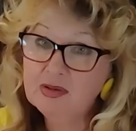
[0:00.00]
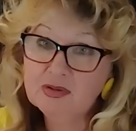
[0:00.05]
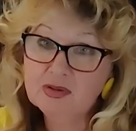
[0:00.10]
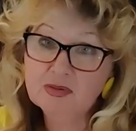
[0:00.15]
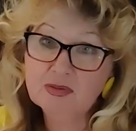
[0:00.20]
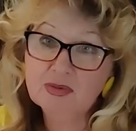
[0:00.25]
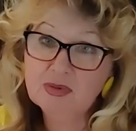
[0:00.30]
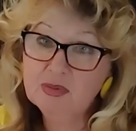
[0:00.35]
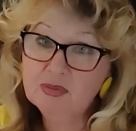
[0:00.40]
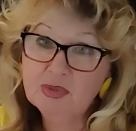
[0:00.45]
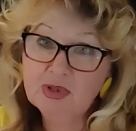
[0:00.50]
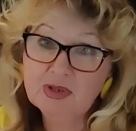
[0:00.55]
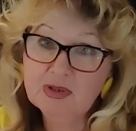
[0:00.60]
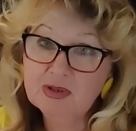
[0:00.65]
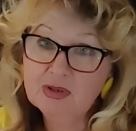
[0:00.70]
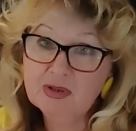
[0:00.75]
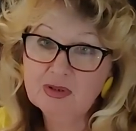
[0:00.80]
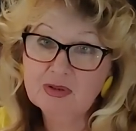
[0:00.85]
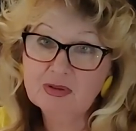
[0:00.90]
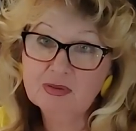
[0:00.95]
the
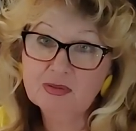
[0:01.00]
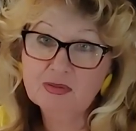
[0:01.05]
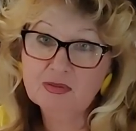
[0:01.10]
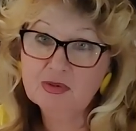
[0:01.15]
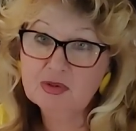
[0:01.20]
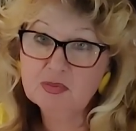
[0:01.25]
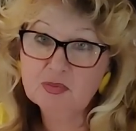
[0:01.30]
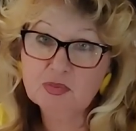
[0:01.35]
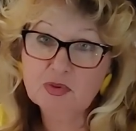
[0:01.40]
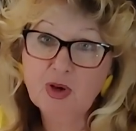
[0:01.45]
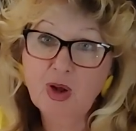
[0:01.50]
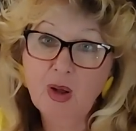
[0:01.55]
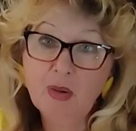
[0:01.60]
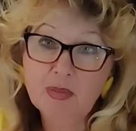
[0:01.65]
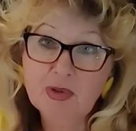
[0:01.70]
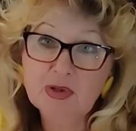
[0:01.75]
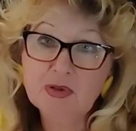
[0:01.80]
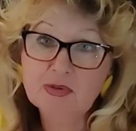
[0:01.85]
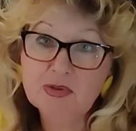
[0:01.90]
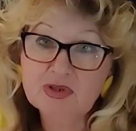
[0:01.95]
woman
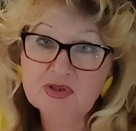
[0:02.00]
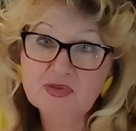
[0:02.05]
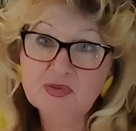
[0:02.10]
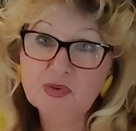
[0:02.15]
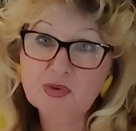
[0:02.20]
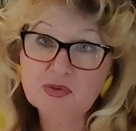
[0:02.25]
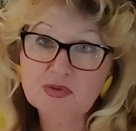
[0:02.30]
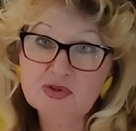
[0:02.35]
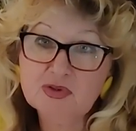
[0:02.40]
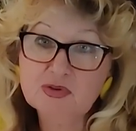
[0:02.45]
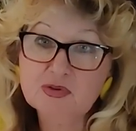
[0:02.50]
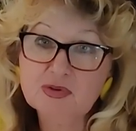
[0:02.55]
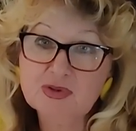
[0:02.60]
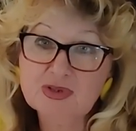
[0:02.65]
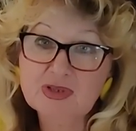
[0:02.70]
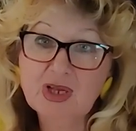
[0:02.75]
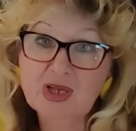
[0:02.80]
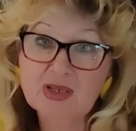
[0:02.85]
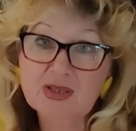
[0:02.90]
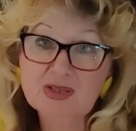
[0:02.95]
probably was forced to
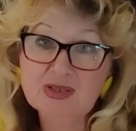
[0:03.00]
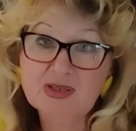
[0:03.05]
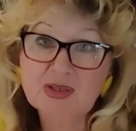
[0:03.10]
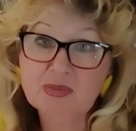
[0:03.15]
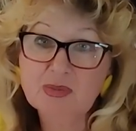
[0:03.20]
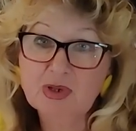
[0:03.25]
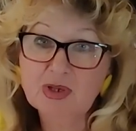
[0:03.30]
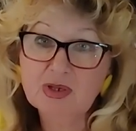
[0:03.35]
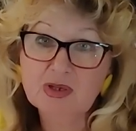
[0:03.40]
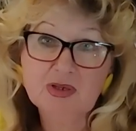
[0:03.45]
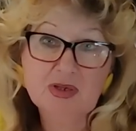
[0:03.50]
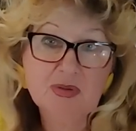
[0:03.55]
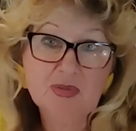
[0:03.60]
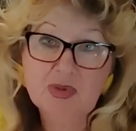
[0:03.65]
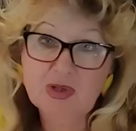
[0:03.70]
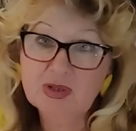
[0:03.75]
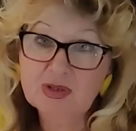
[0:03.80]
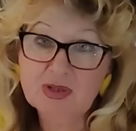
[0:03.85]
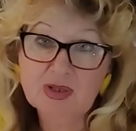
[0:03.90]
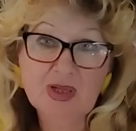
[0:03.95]
sign some
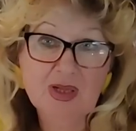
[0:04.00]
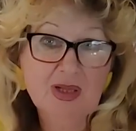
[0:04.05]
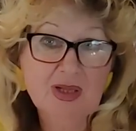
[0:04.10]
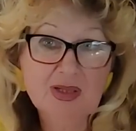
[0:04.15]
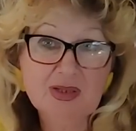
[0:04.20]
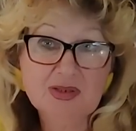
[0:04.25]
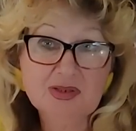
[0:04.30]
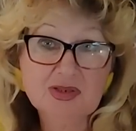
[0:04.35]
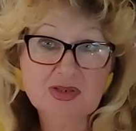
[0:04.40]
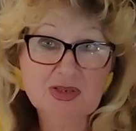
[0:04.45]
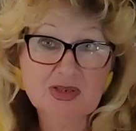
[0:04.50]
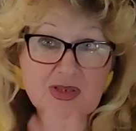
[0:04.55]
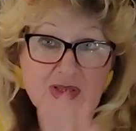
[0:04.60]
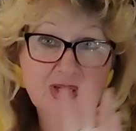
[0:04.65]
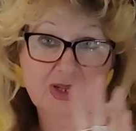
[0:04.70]
agreement, and she